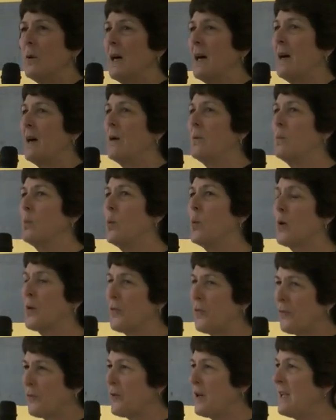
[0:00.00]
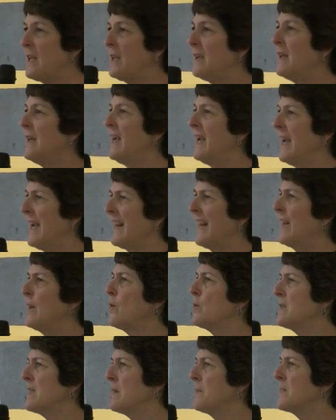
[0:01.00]
uh, Ward 3. And I
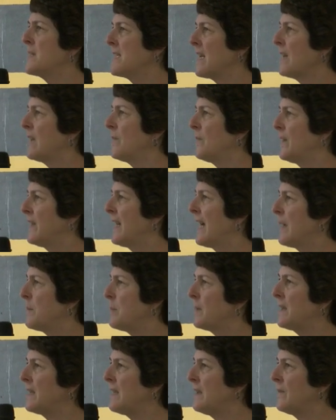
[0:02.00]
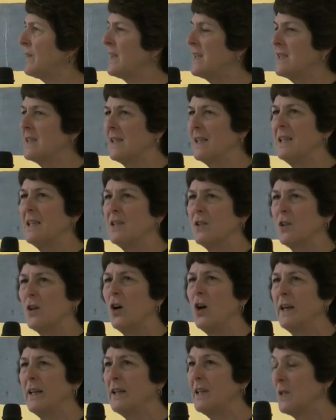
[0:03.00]
know Tim Sullivan, I believe, is, is
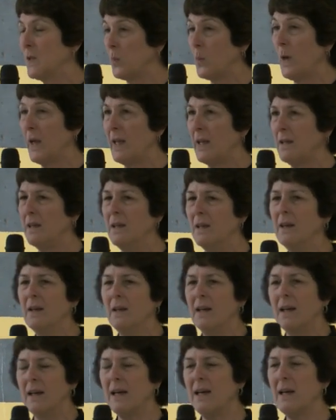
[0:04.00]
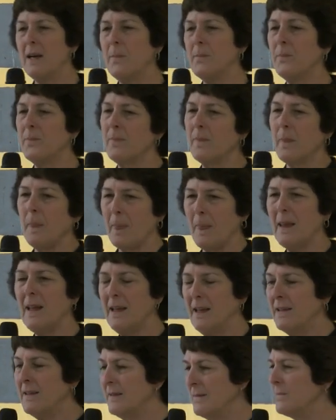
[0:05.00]
on his way um,
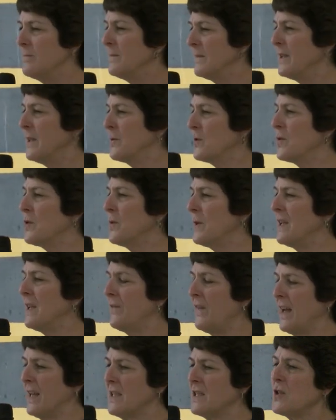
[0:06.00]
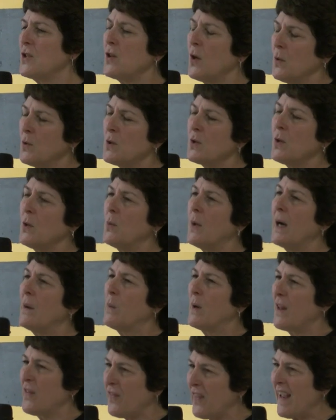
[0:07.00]
you know, to the event. So, so I
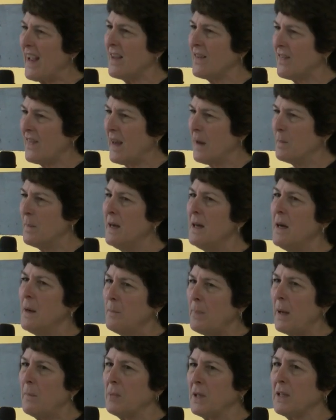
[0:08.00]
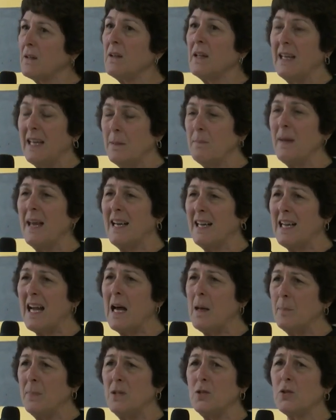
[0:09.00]
want to thank them publicly and Mayor
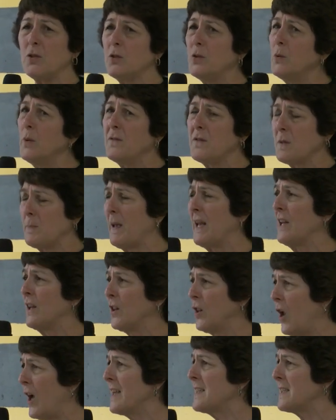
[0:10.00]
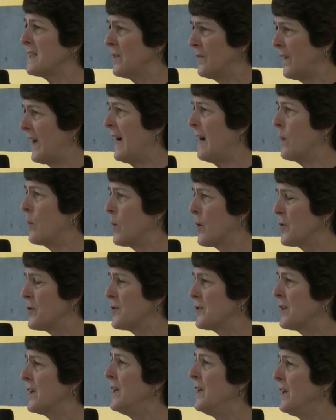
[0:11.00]
Carpenter, who have spent lots of
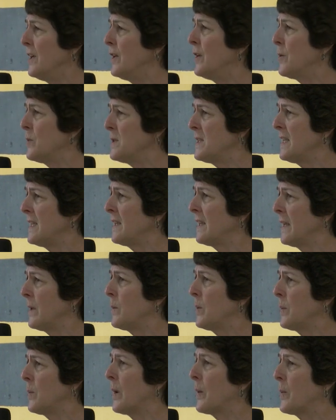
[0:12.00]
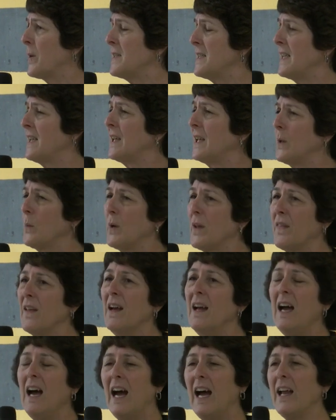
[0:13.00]
hours you know, dealing with what we're dealing with.
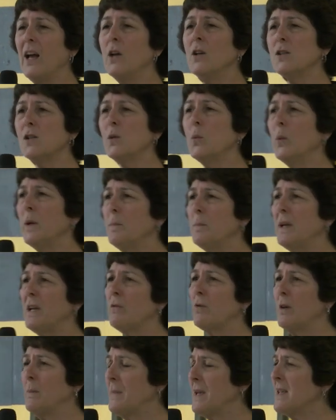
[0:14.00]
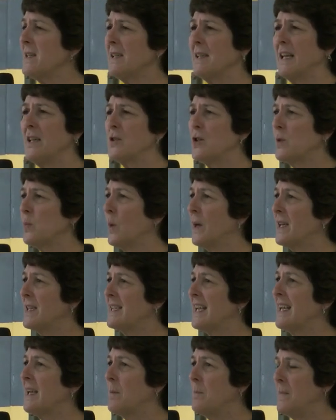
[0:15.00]
I also would be remiss, and I just want to
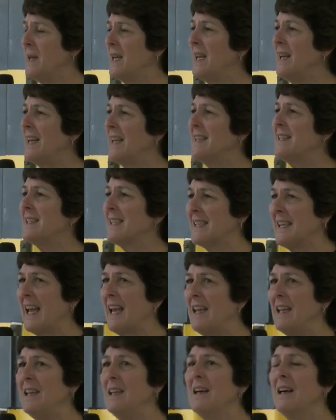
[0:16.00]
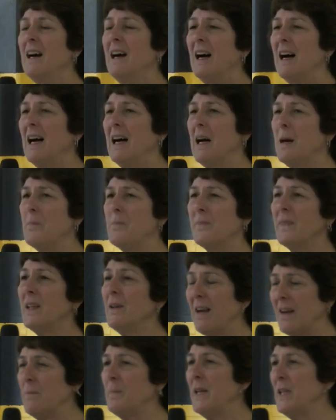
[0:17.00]
take a minute and say, um, you
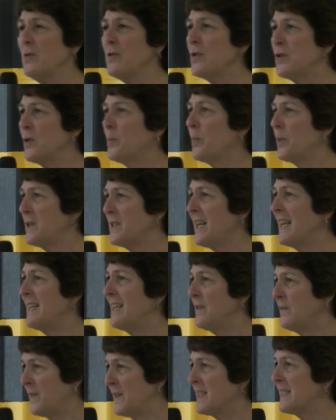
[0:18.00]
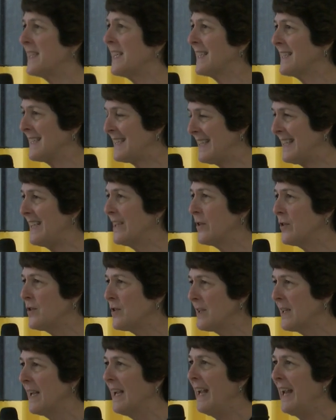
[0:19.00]
know, I've been your superintendent for six
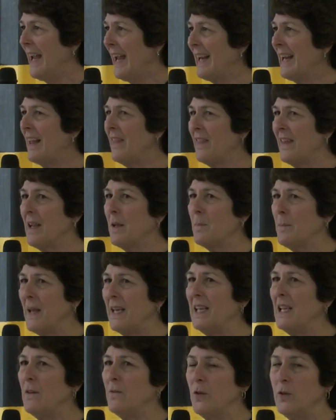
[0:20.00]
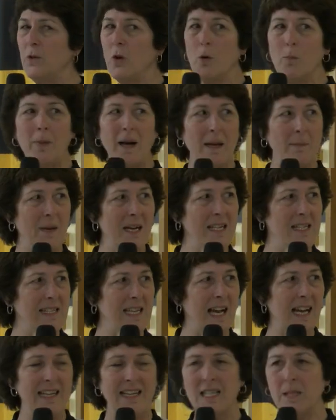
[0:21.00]
years, and I think many of you know by my
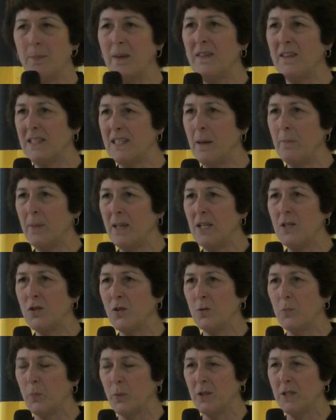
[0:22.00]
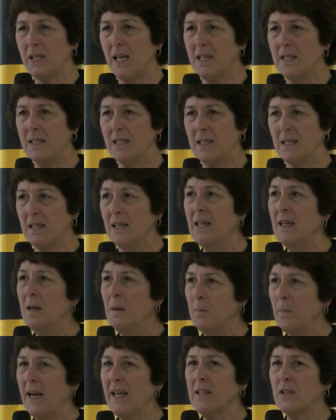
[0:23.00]
side has been the deputy superintendent,
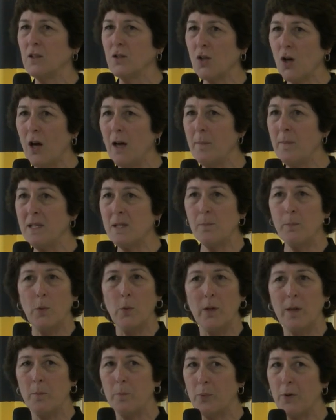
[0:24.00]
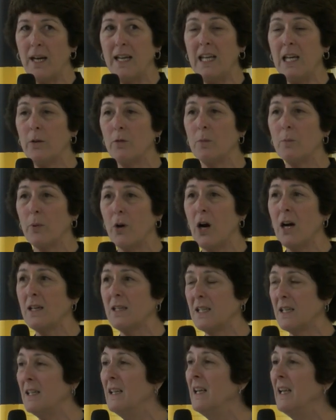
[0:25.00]
Michael Thomas, born and bred here in
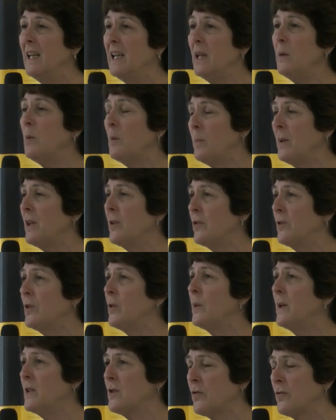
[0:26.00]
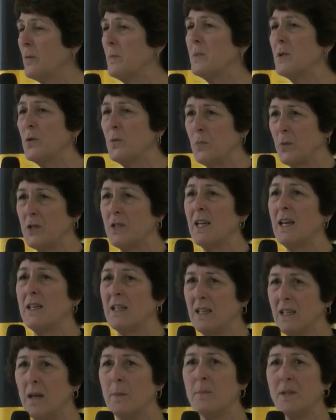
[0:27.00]
Brockton. He will be your new interim
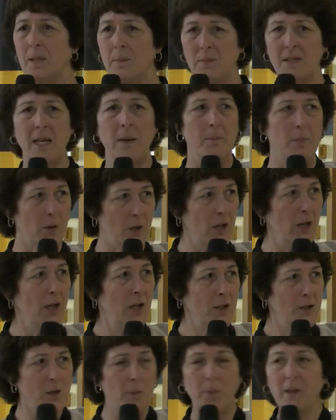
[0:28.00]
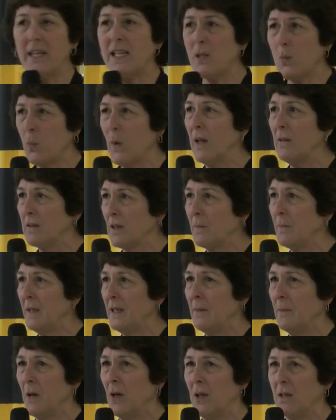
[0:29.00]
superintendent come September. So please welcome
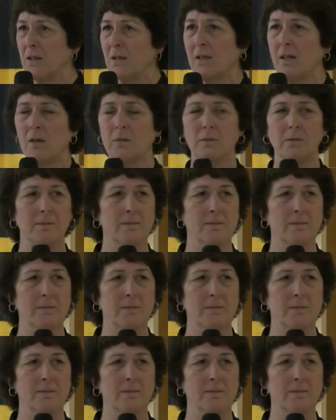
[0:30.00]
him also.